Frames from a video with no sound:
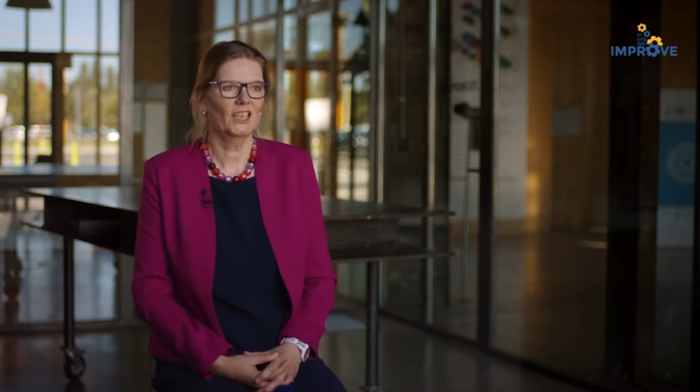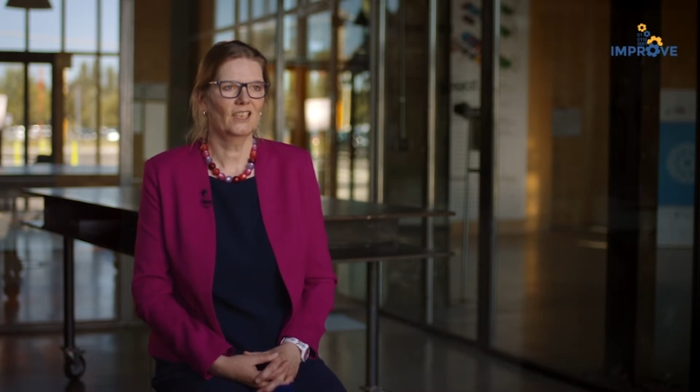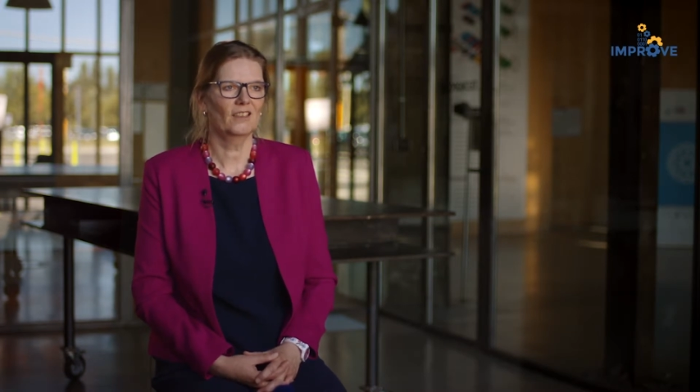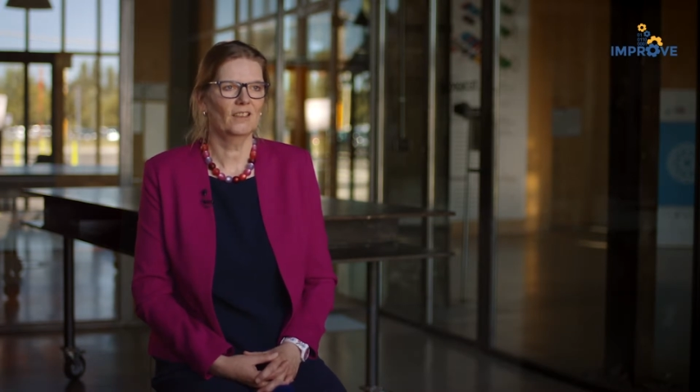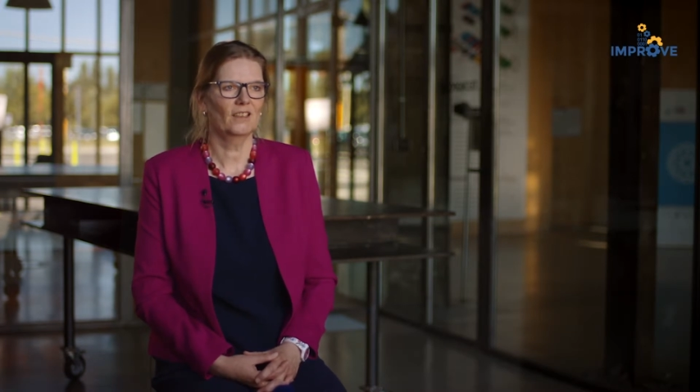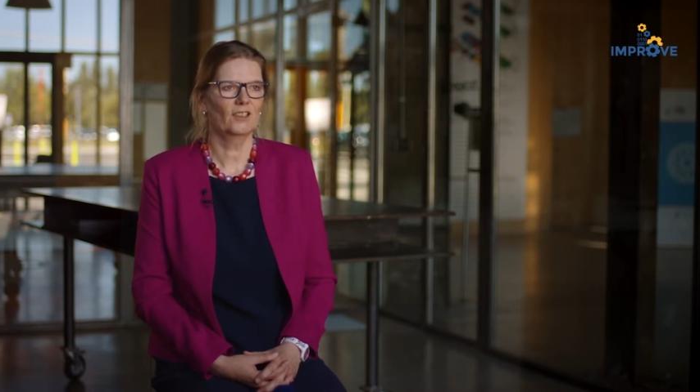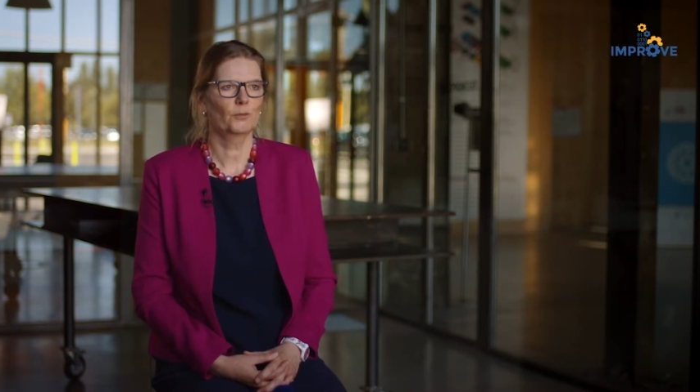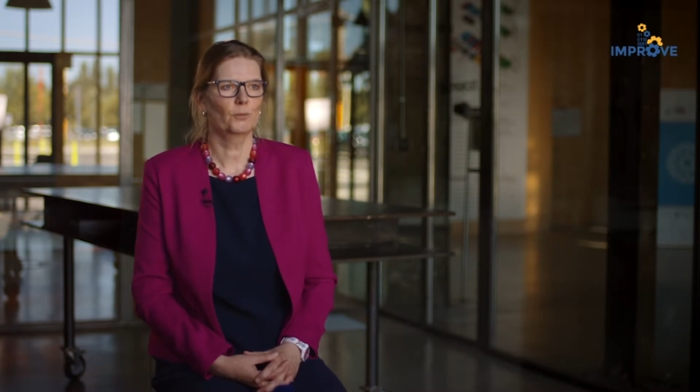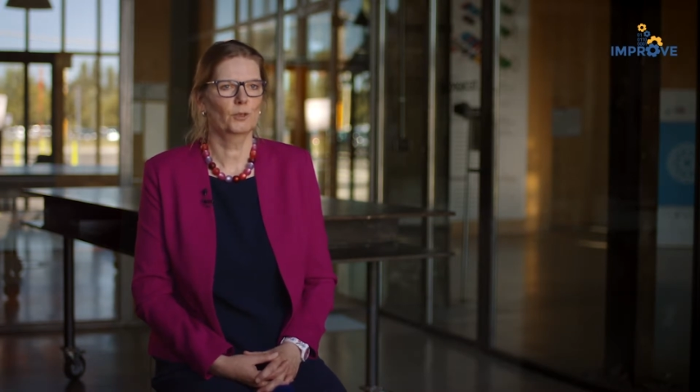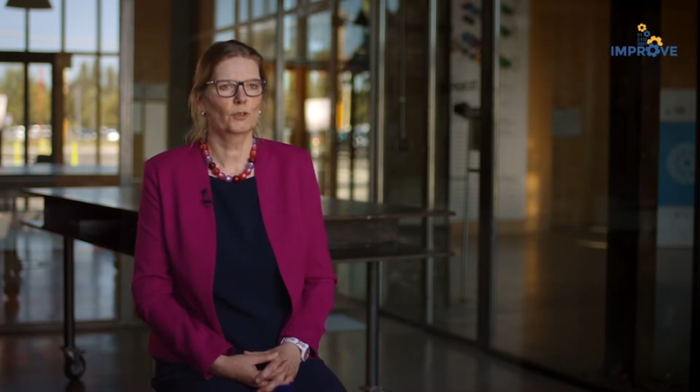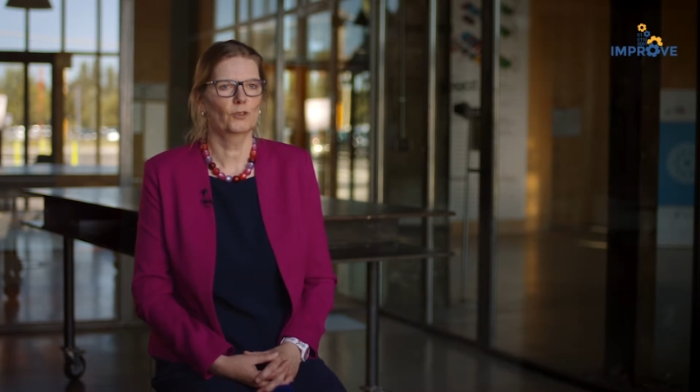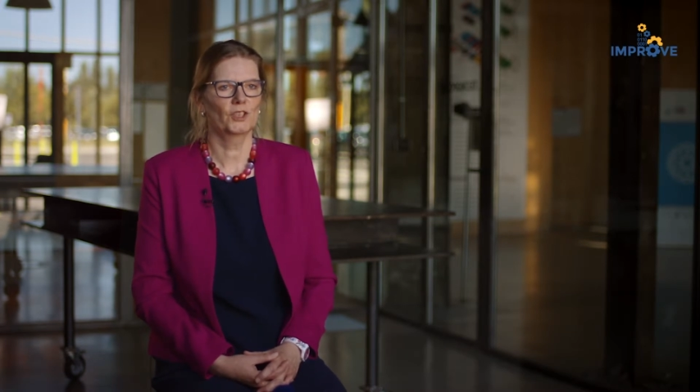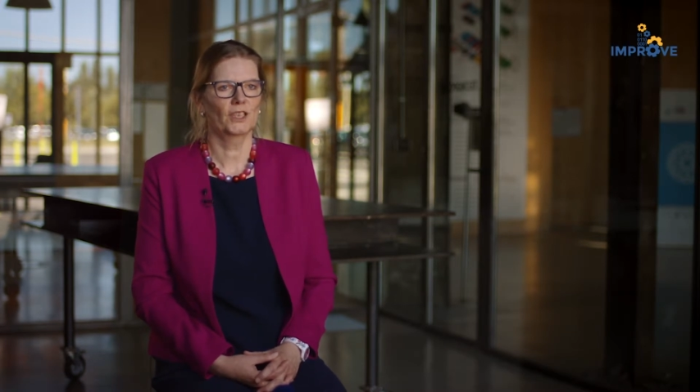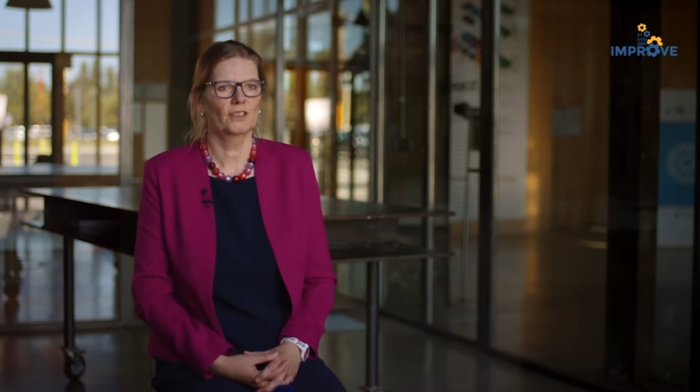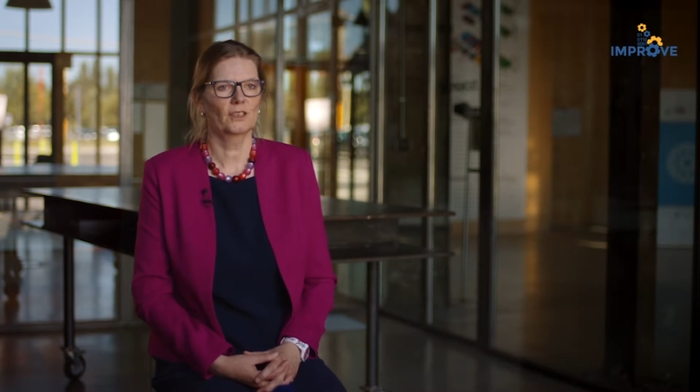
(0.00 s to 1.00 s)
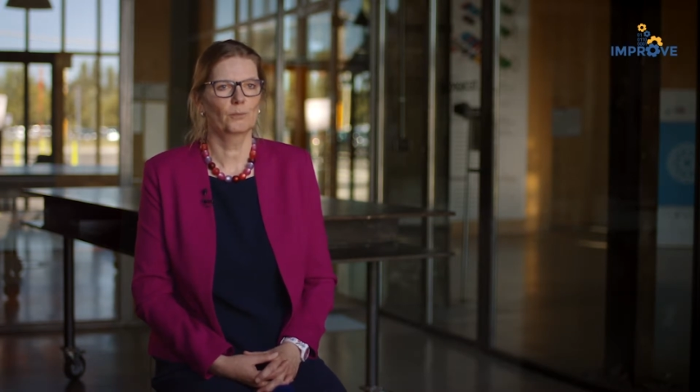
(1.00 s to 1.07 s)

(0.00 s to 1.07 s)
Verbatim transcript: in this project